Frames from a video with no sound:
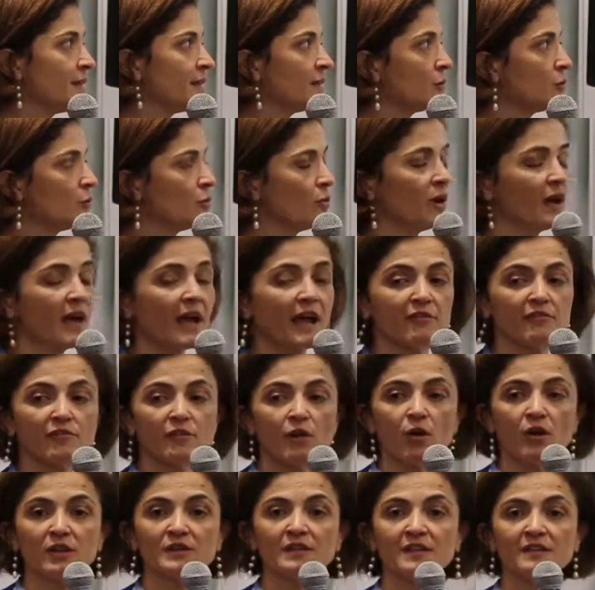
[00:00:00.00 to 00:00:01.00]
and to have
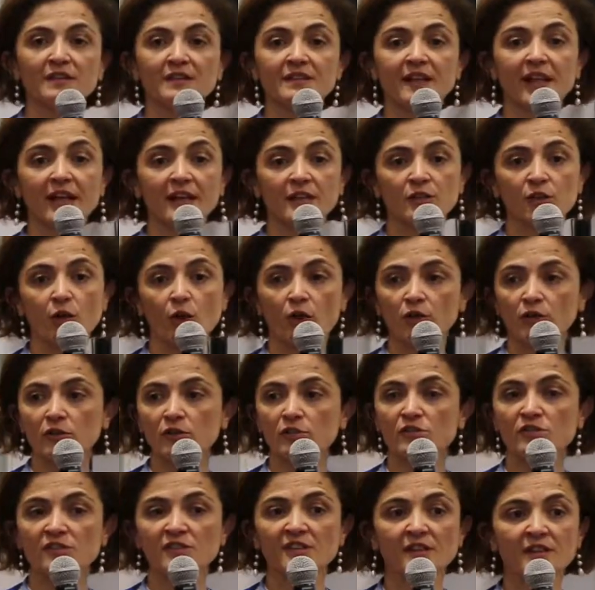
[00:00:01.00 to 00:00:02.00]
the other
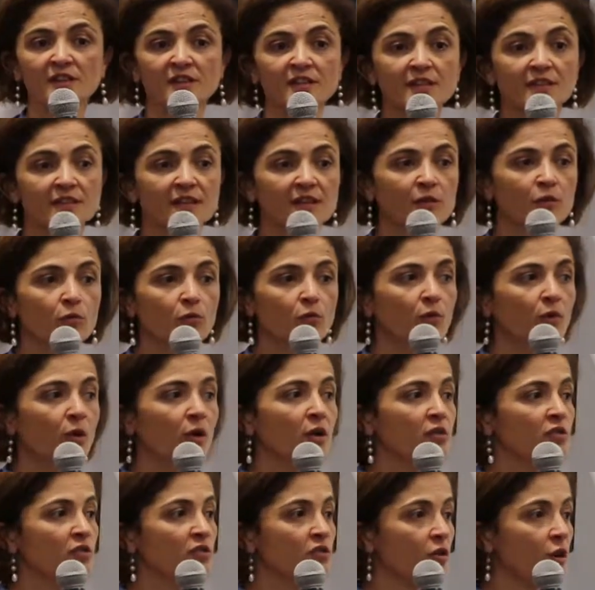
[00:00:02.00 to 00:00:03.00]
technologies and the new
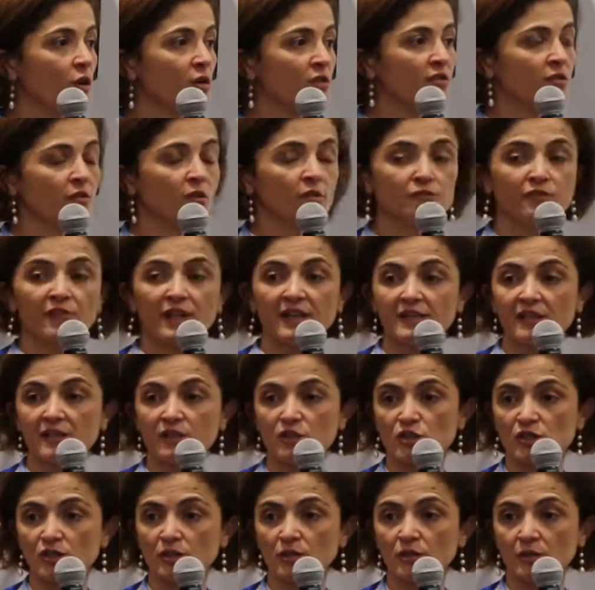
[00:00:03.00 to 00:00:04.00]
source of
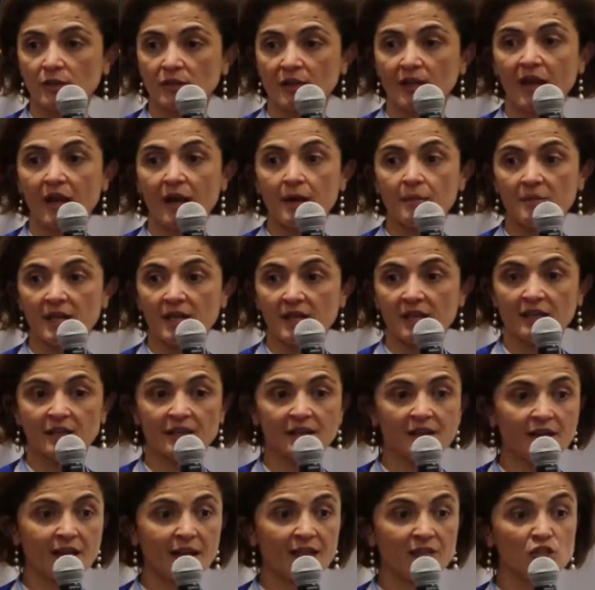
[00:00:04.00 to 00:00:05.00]
energy
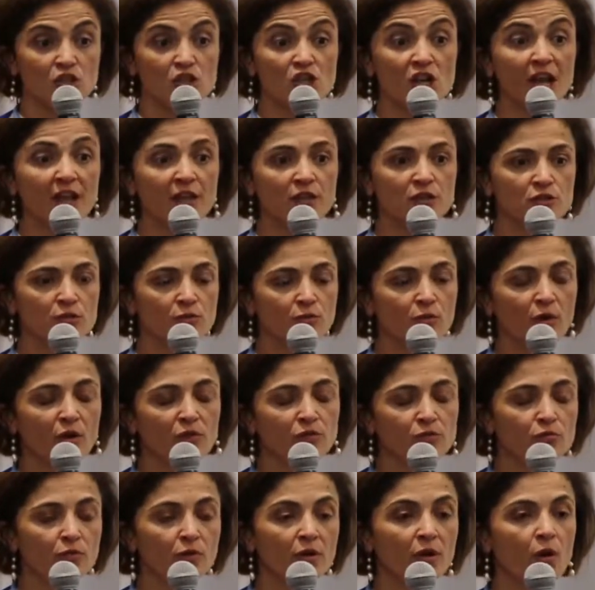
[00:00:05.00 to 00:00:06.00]
coming and changing
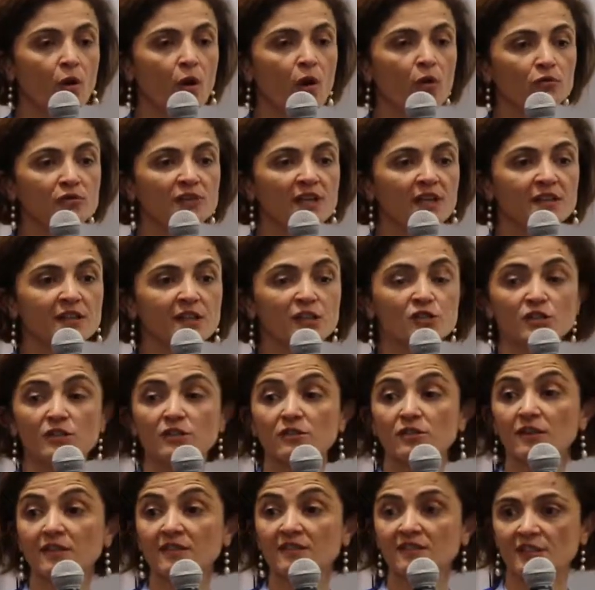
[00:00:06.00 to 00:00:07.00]
what we call the energy
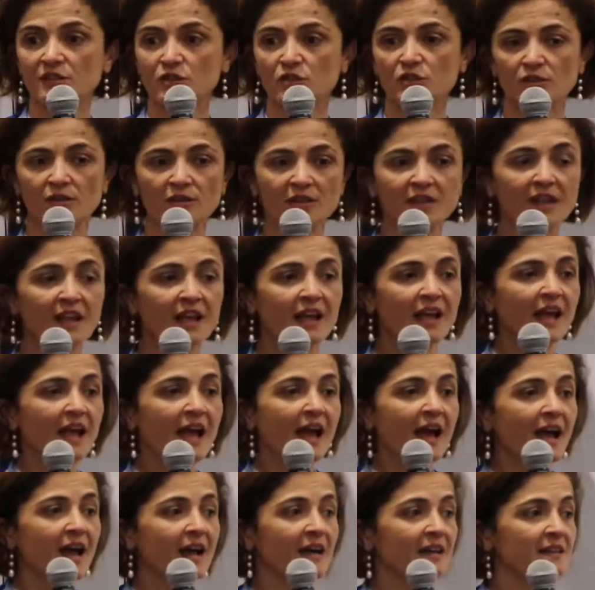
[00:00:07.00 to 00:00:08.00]
transition.
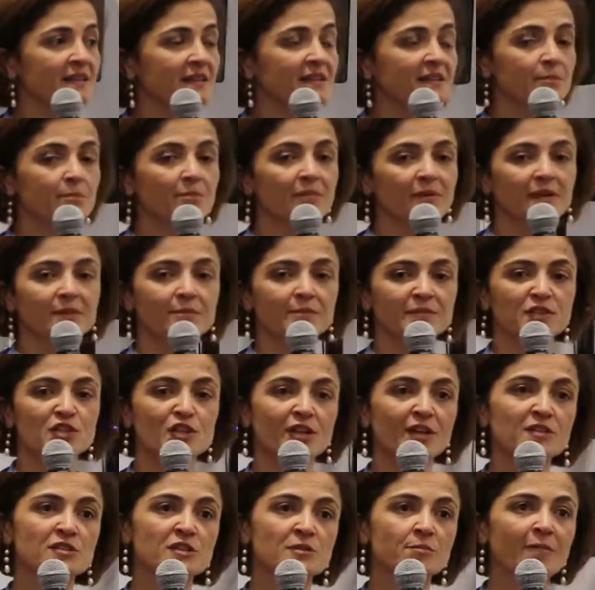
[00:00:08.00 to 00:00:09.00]
And
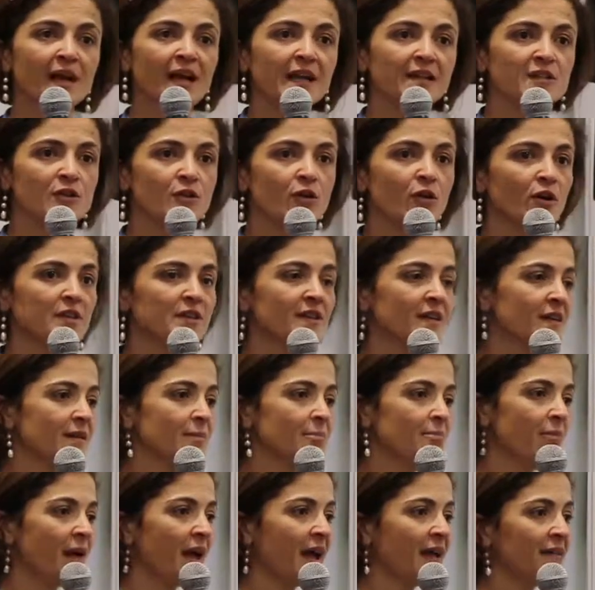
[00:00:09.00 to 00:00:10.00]
judging by the other
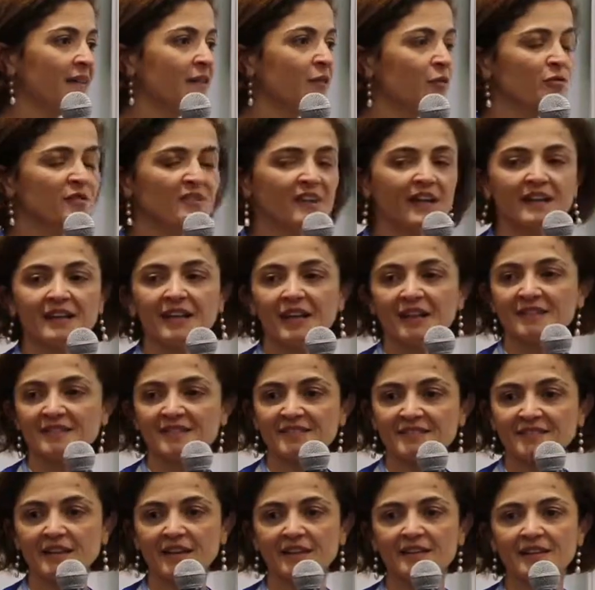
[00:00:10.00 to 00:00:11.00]
panels, I
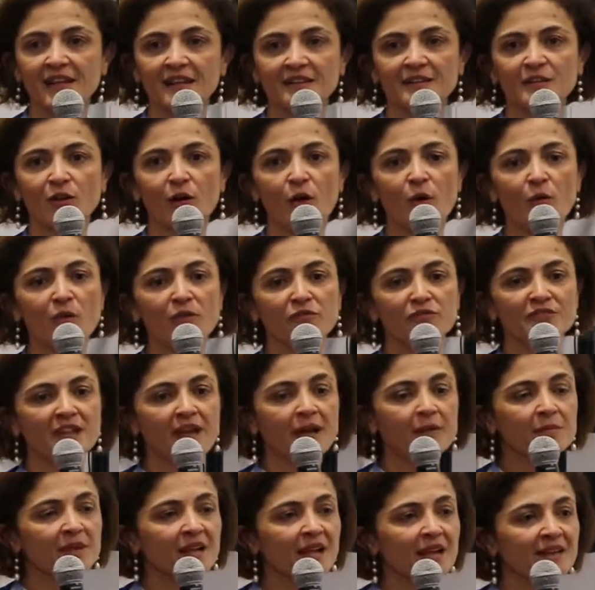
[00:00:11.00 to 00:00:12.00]
can say that all of
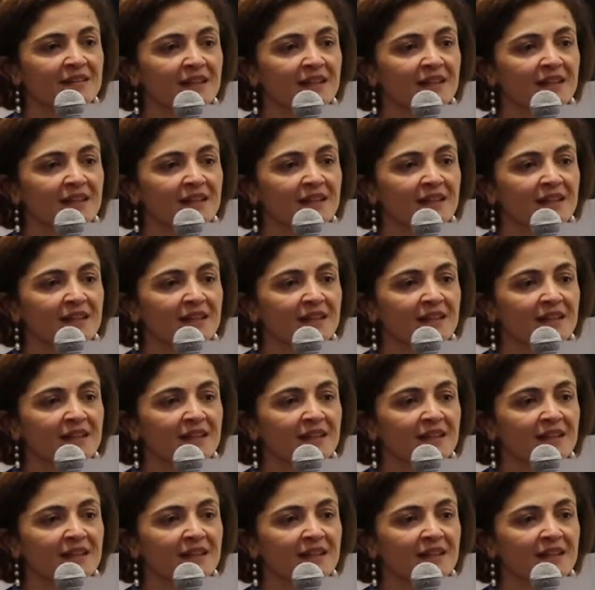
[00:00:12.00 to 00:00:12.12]
them